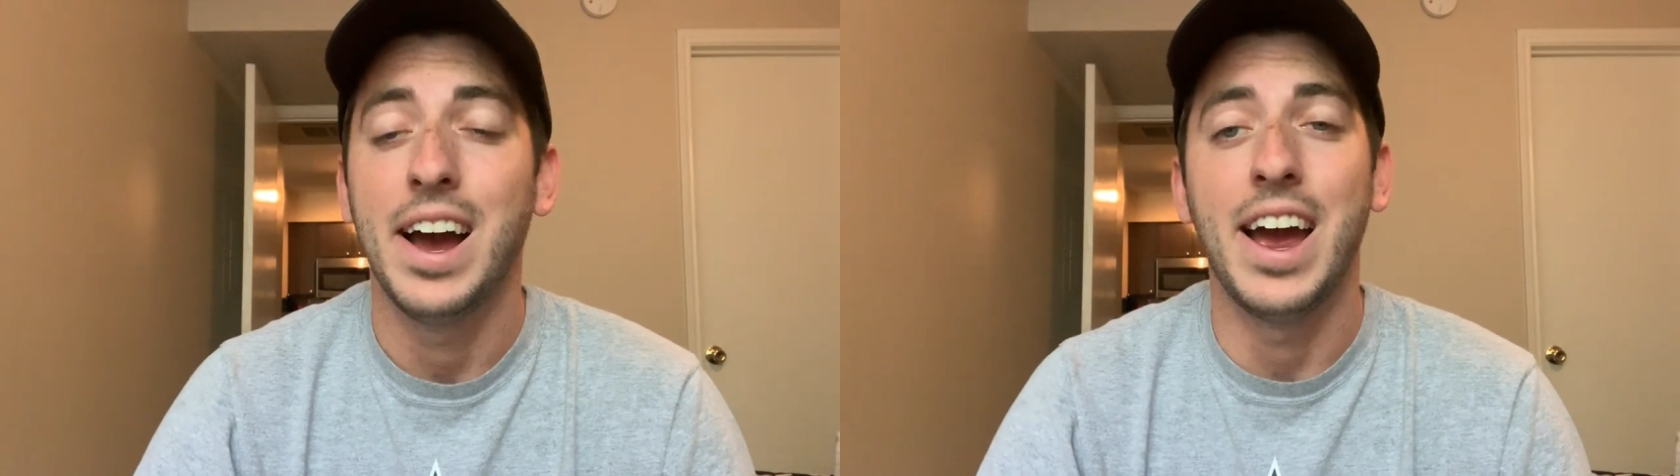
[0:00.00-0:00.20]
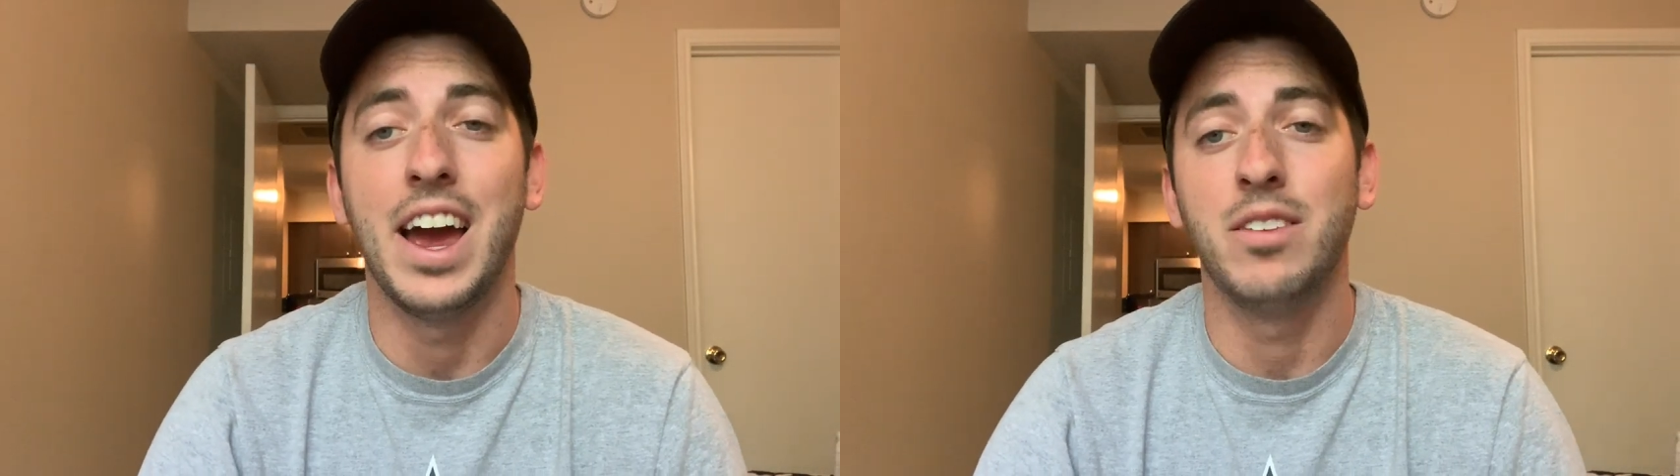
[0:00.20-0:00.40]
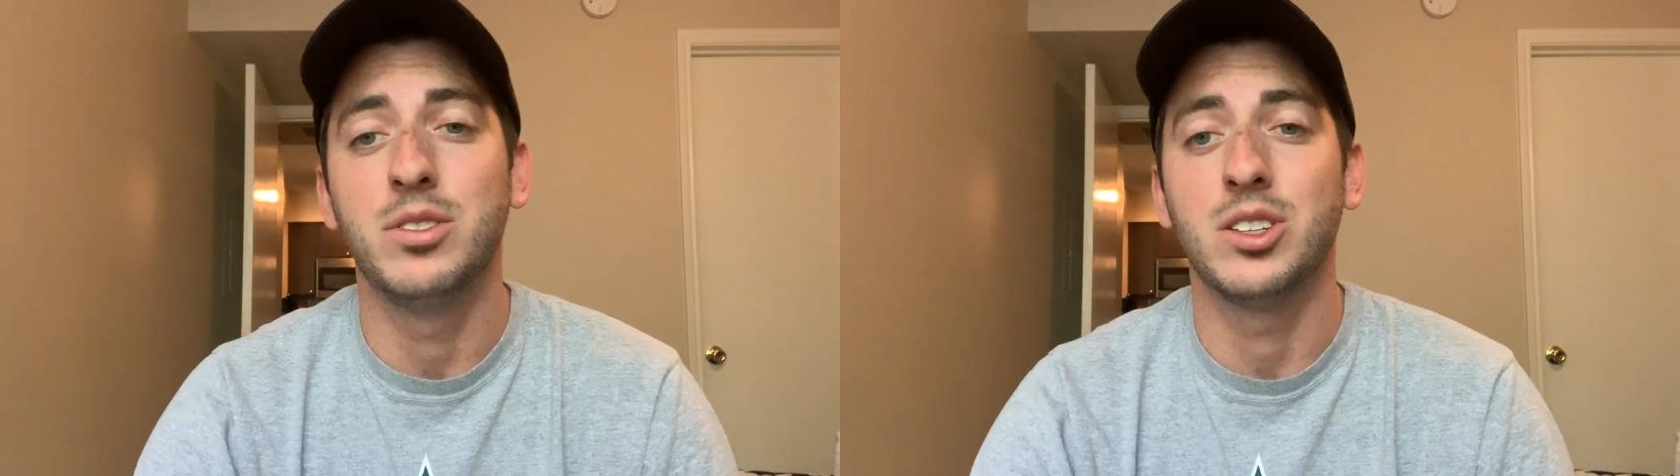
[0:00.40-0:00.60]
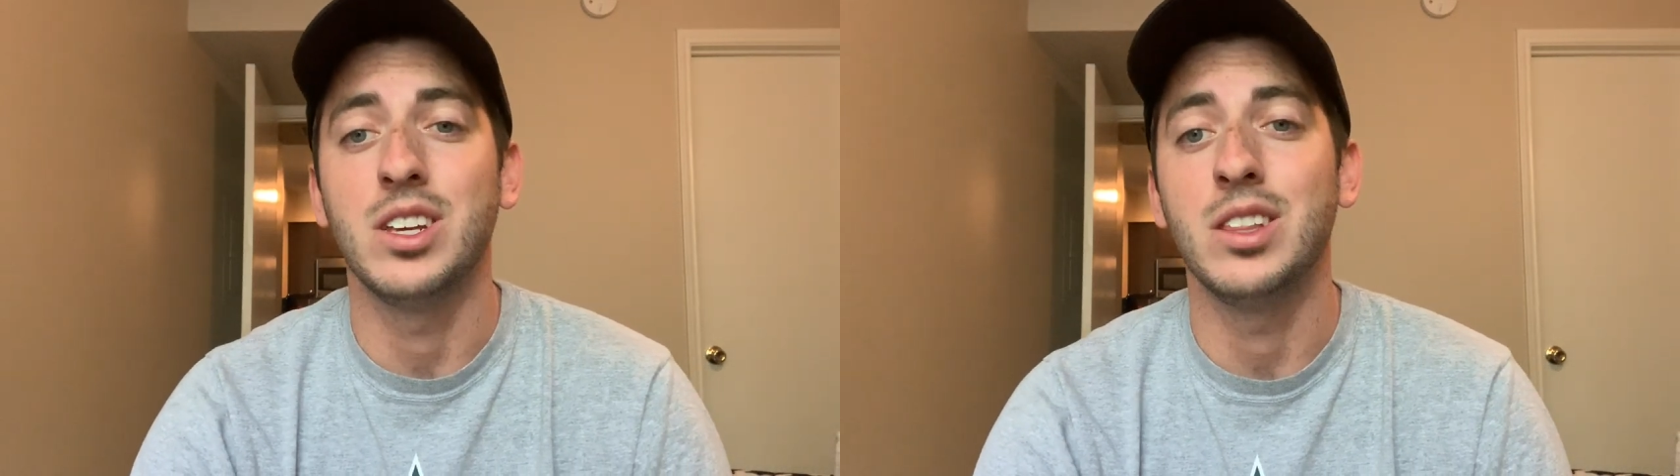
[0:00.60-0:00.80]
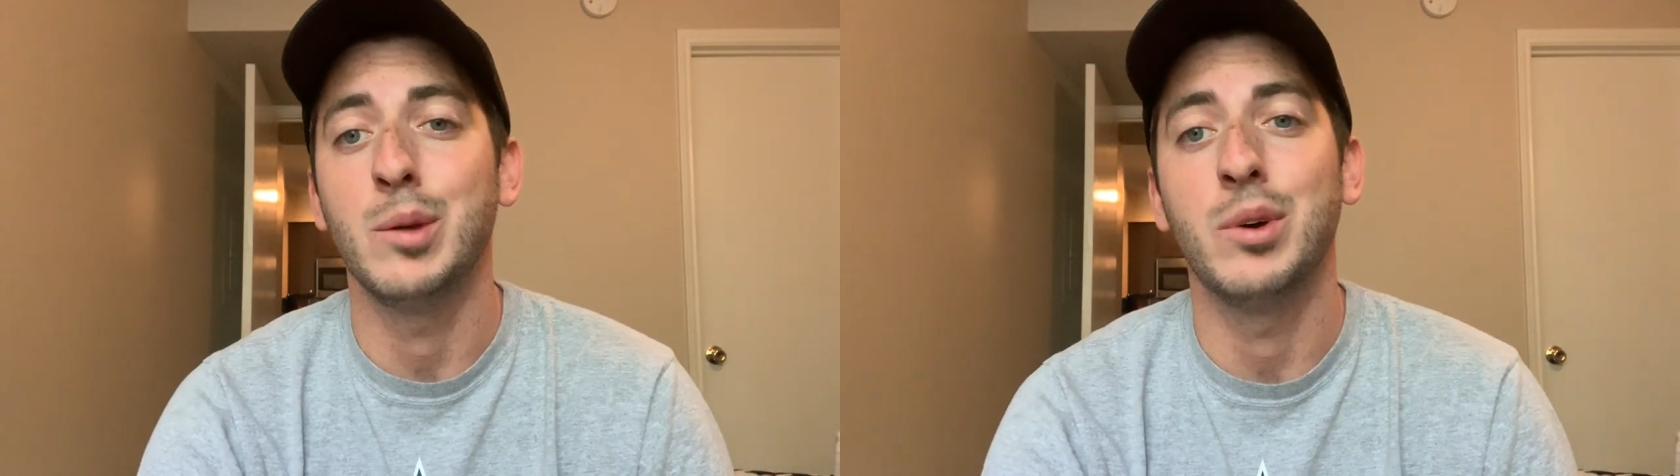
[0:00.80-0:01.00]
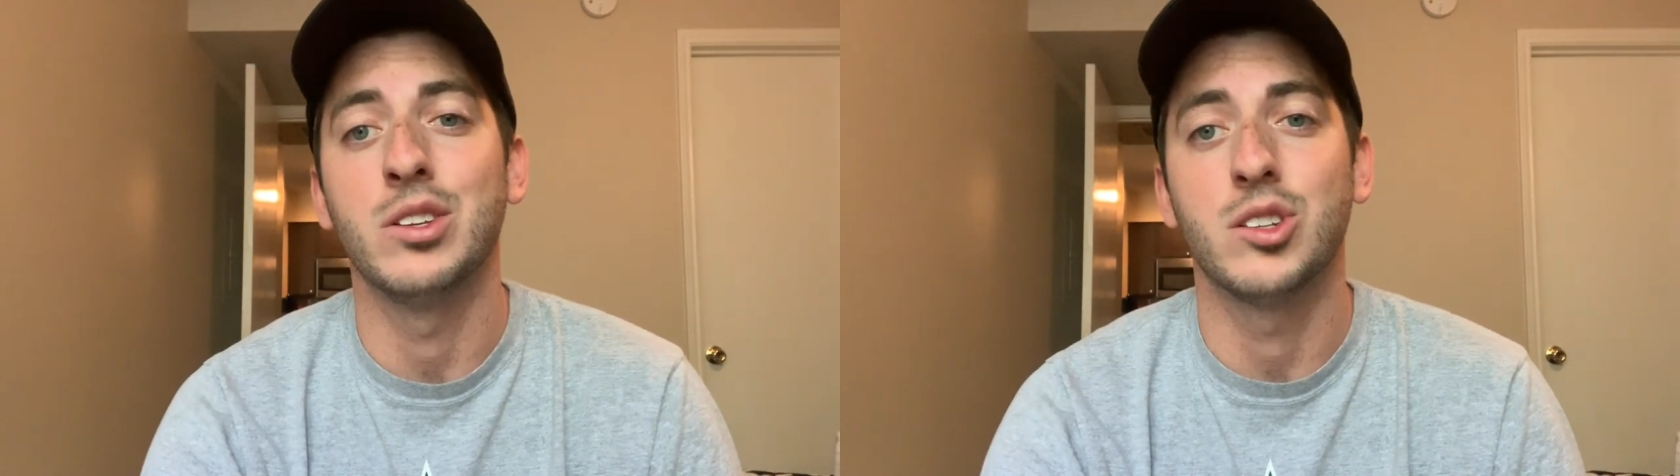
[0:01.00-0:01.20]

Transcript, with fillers: I have seen them on